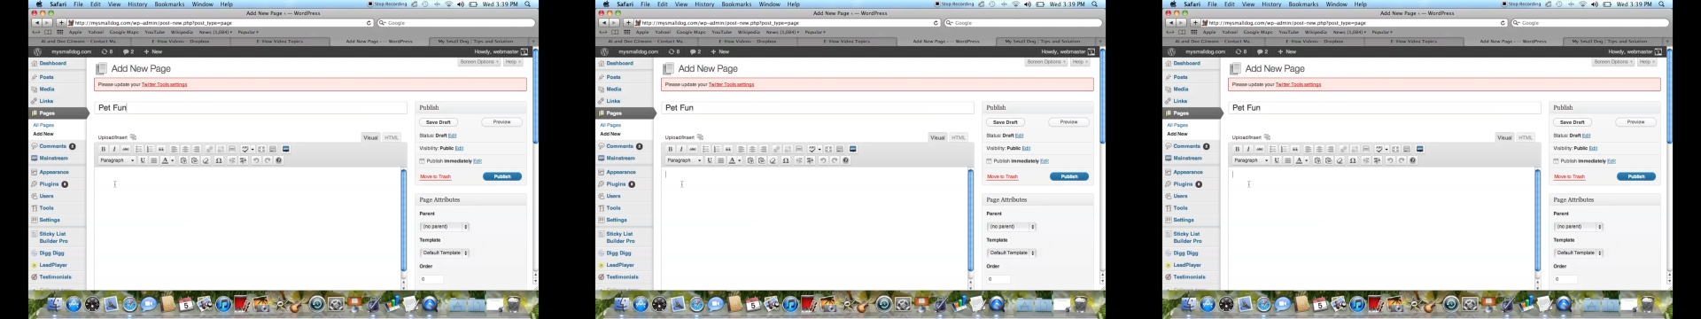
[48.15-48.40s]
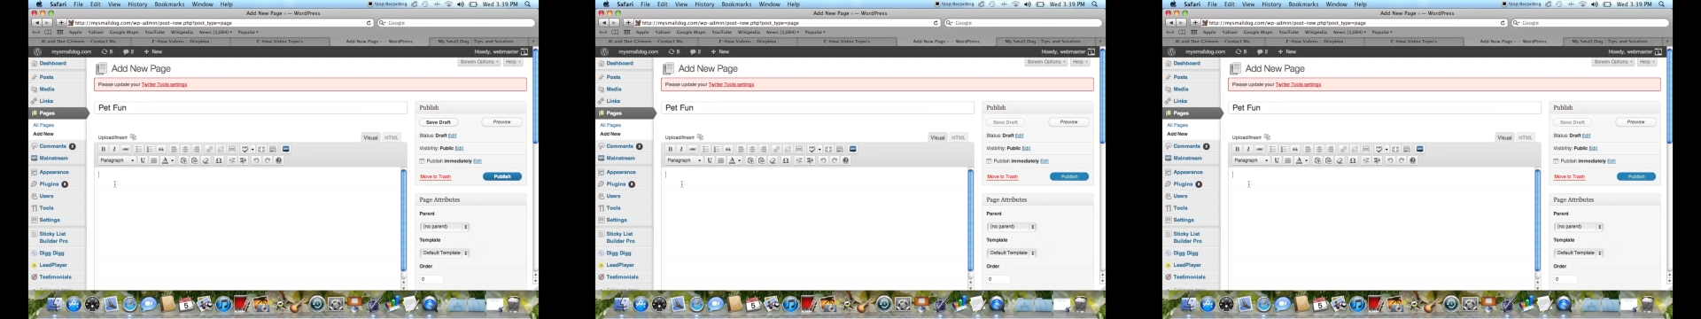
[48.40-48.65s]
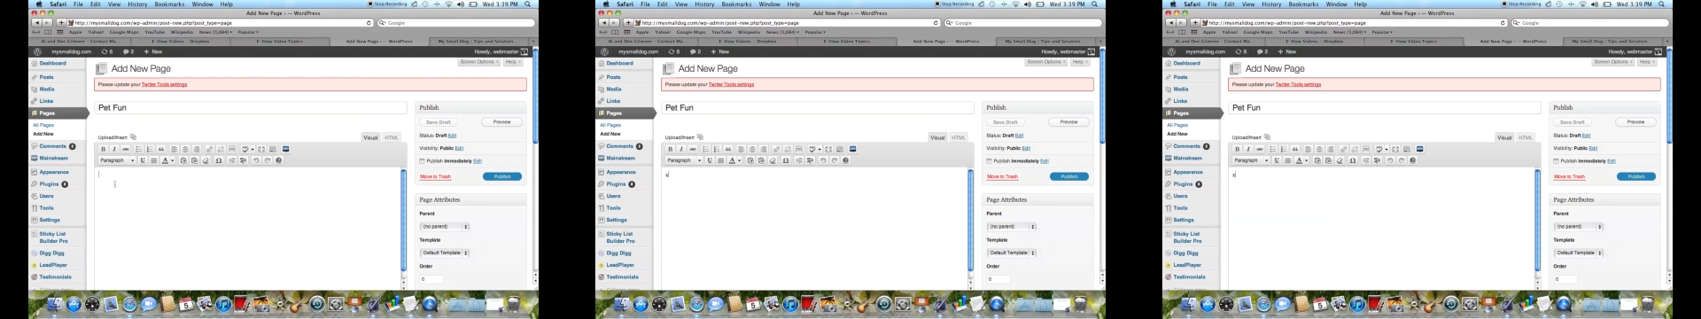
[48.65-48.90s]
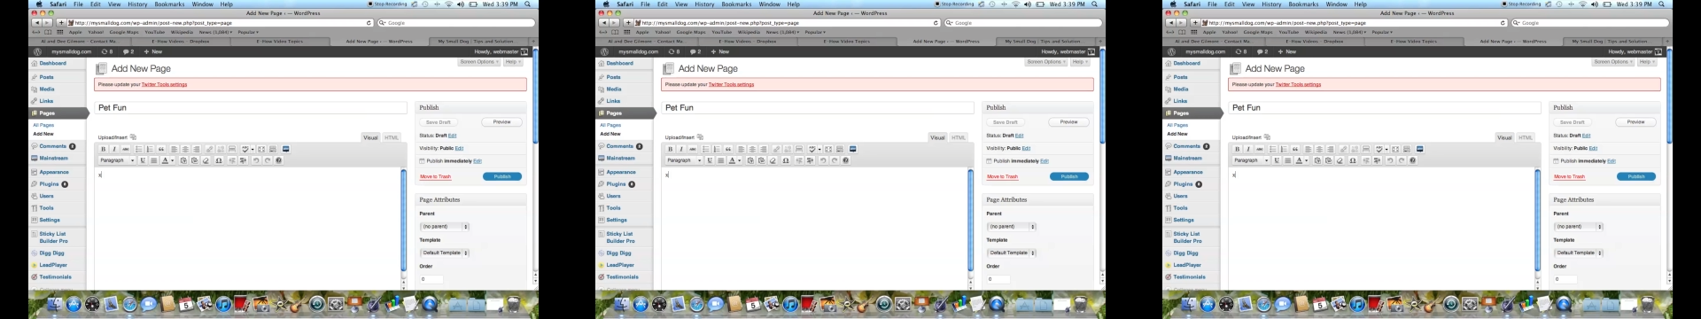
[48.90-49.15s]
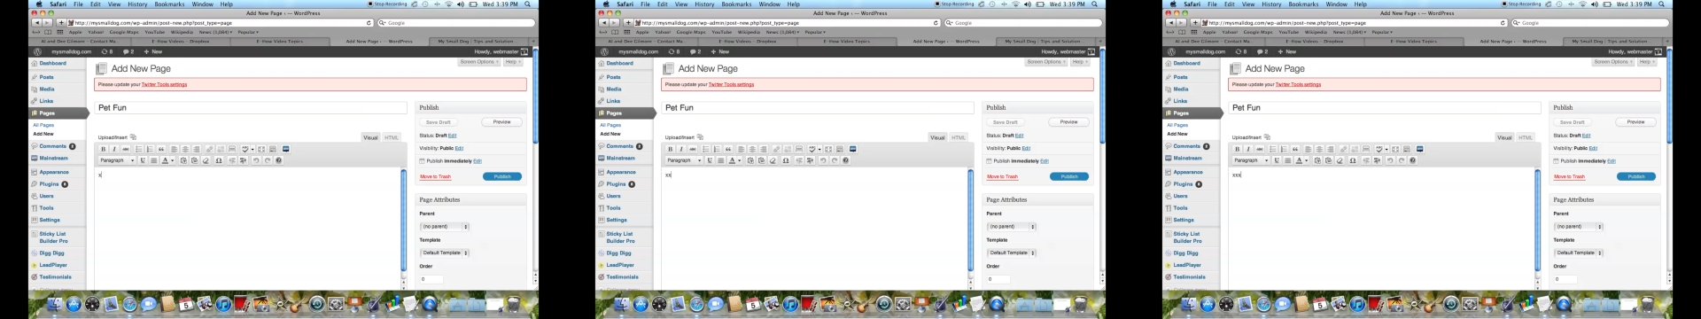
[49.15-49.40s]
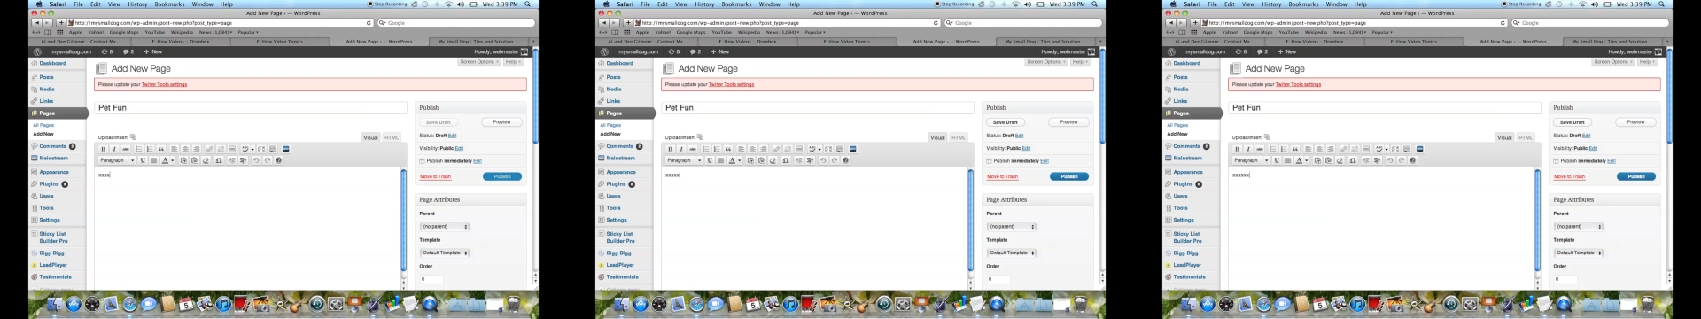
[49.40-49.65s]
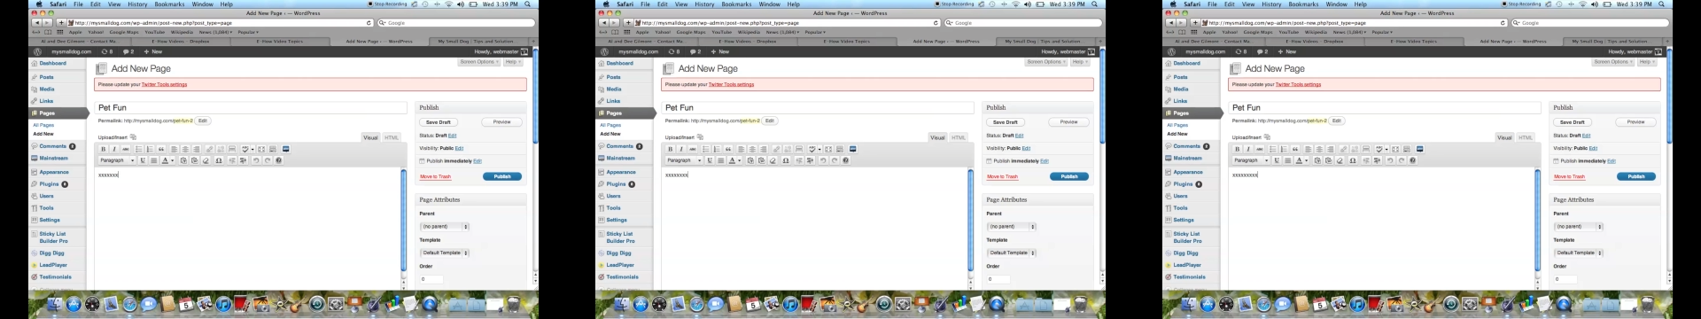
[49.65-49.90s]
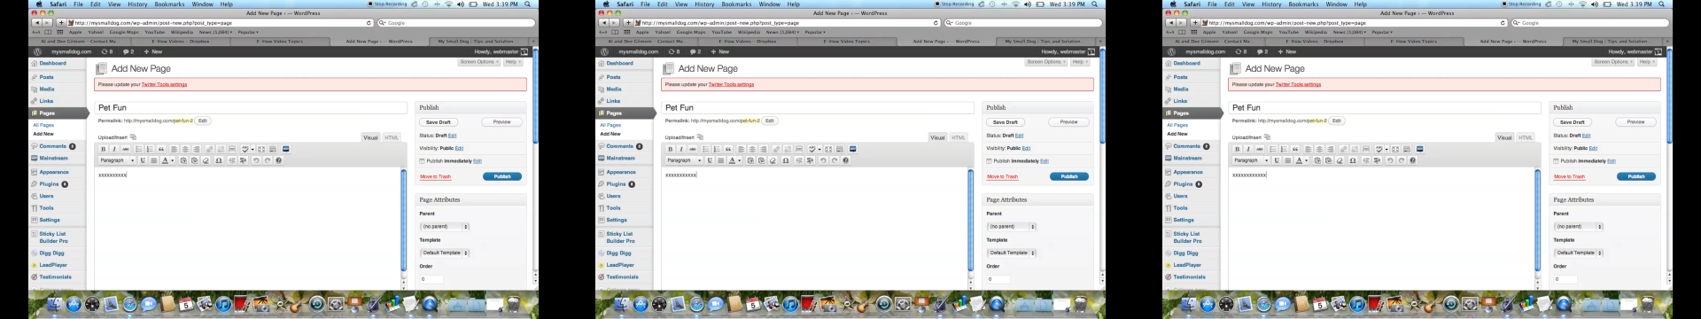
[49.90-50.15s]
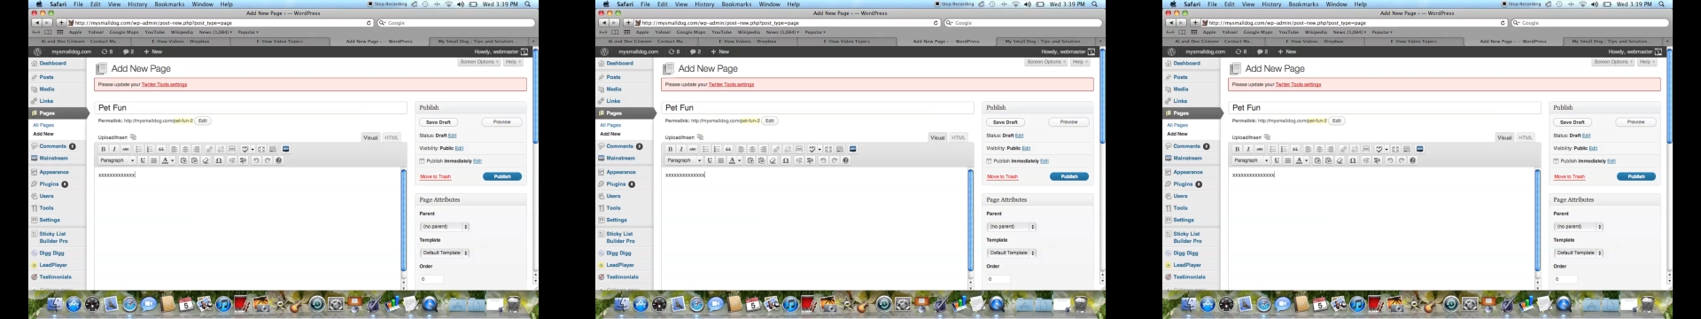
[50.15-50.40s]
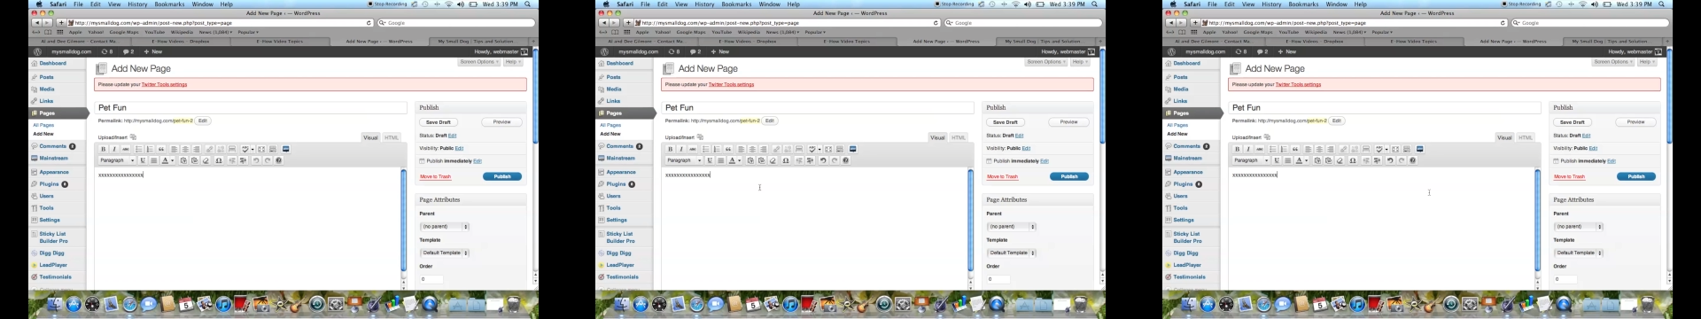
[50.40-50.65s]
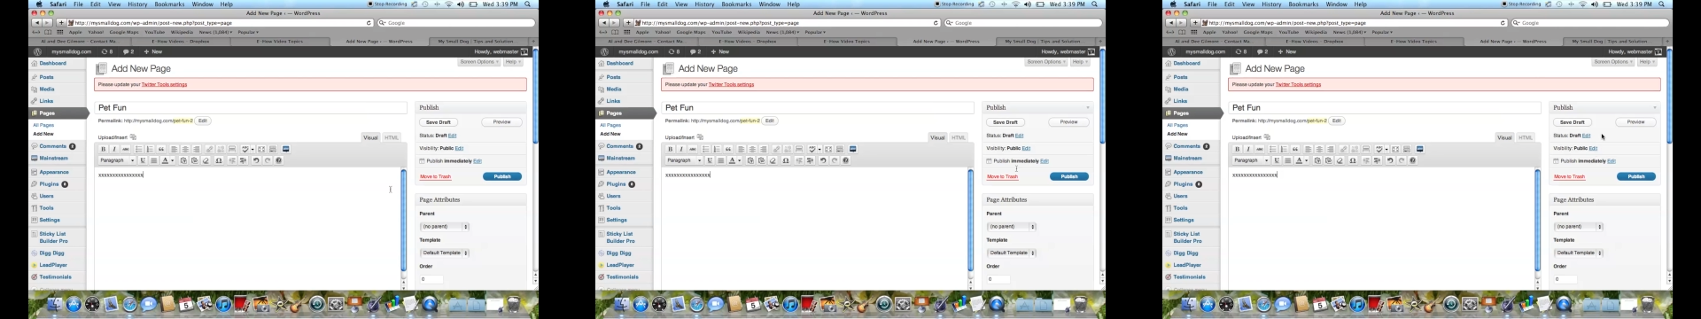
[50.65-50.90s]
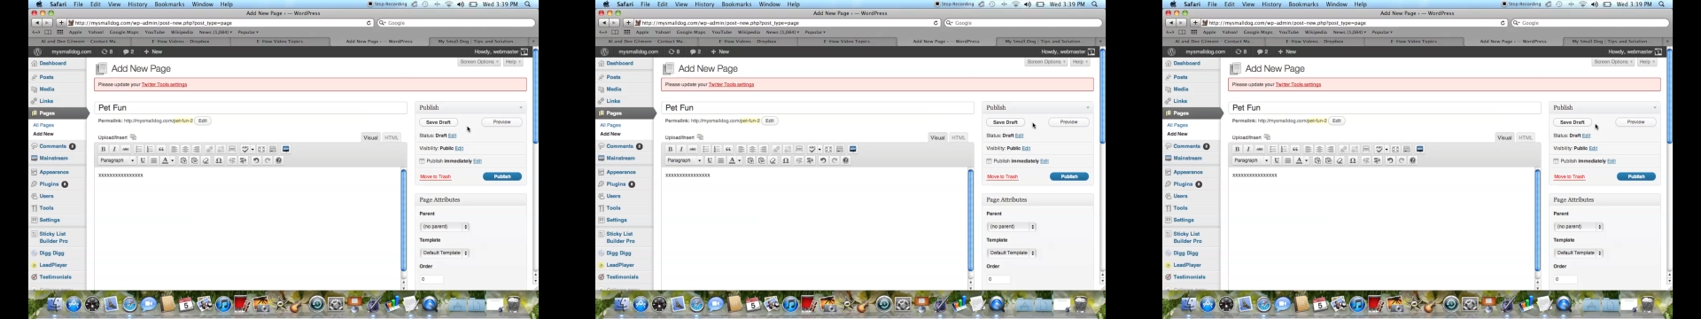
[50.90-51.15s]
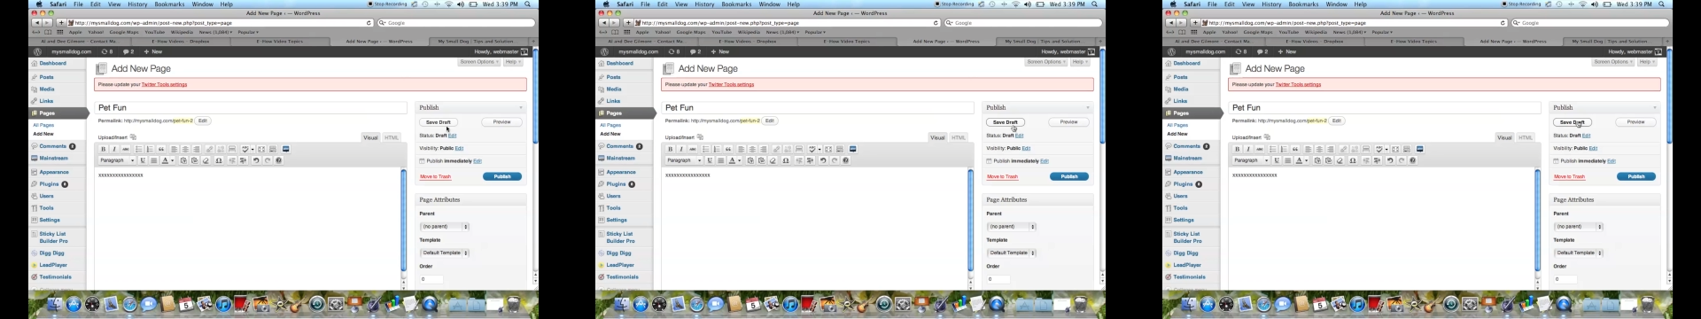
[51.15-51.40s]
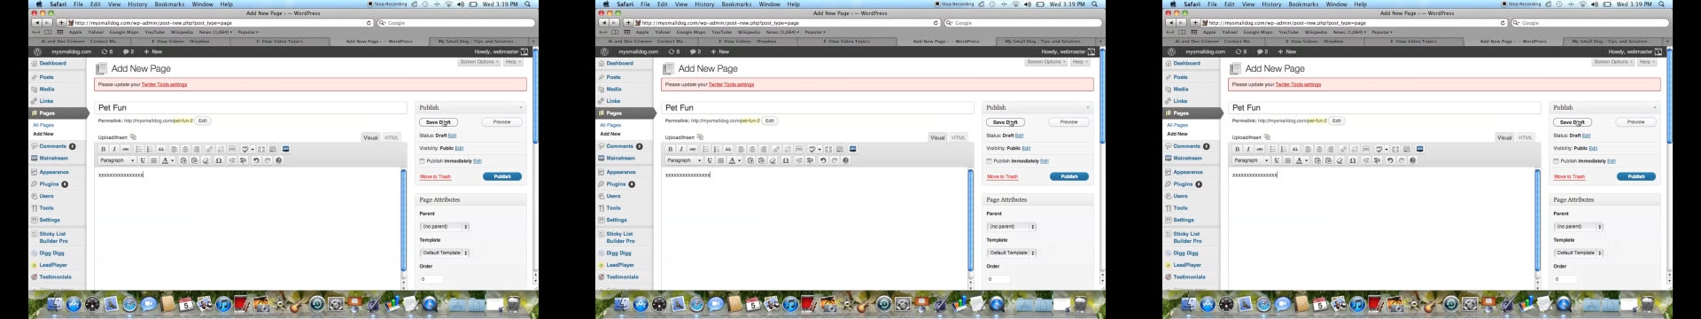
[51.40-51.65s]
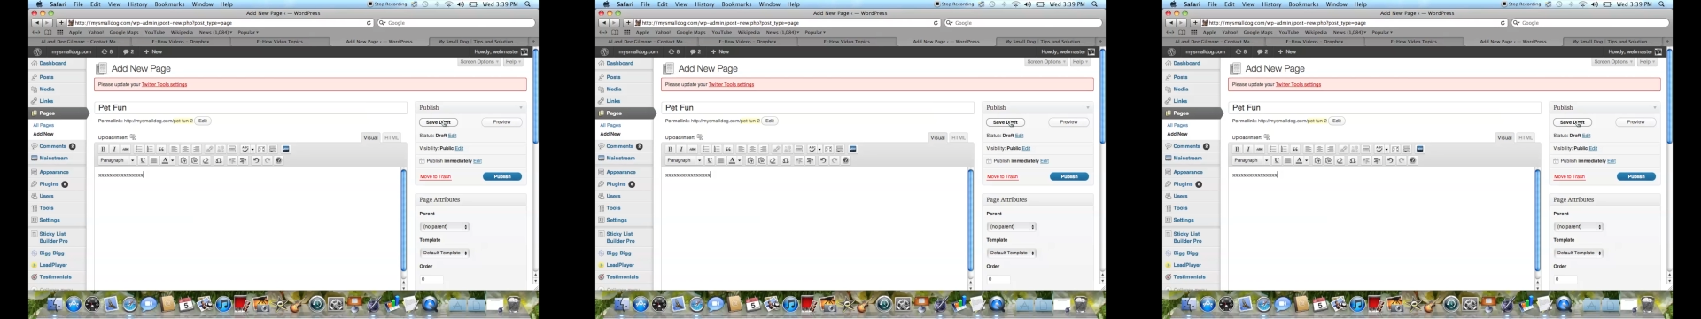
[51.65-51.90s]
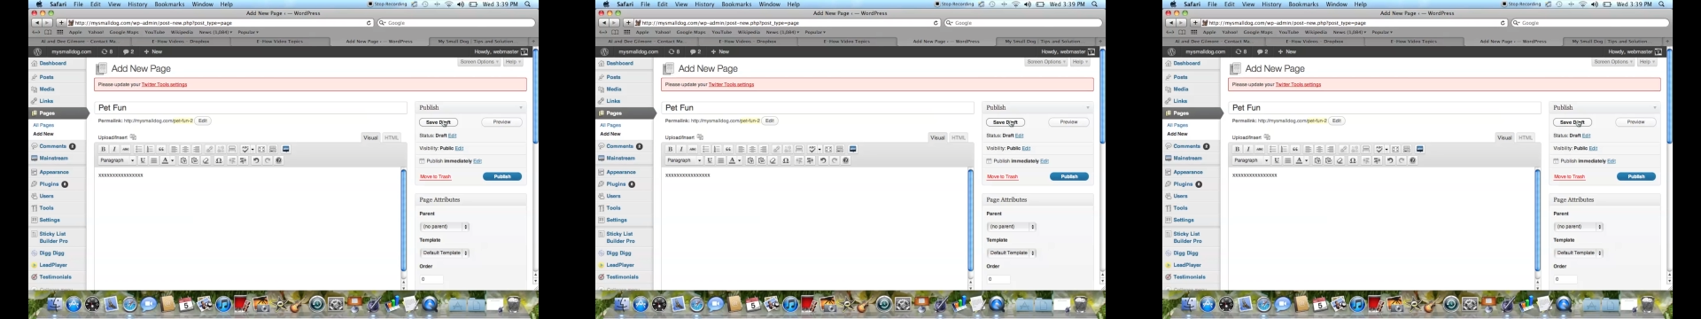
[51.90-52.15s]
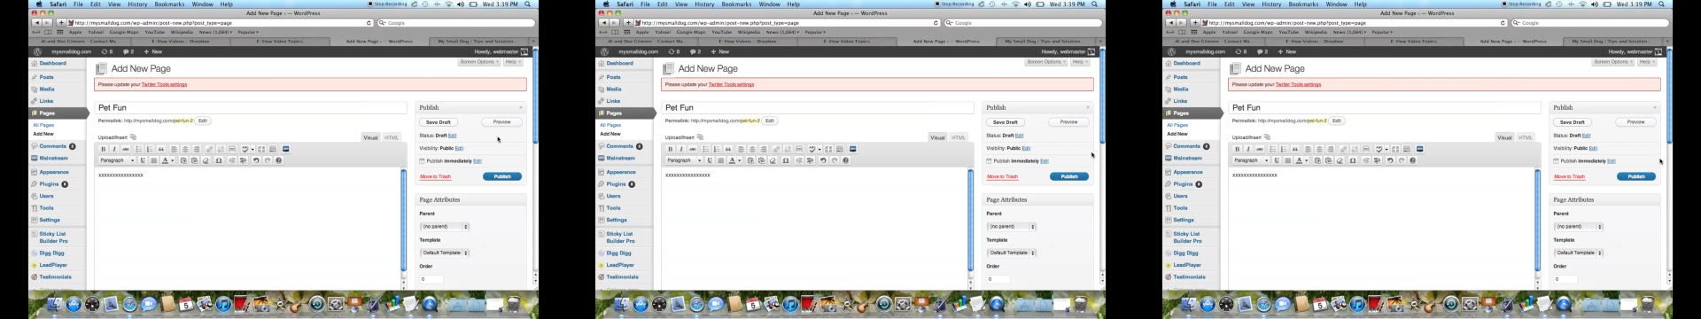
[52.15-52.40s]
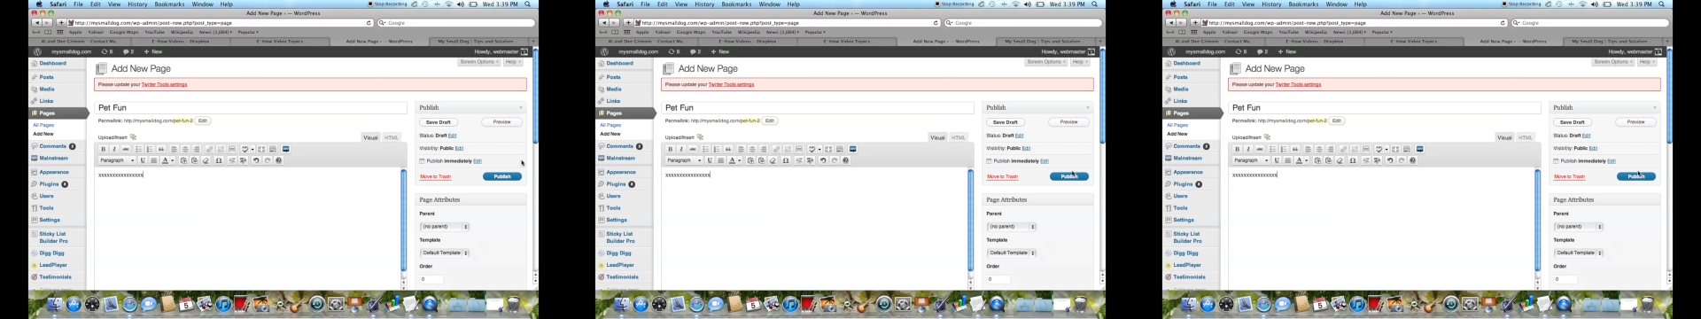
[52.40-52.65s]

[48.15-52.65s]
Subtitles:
No face is visible, so there are no lips to read.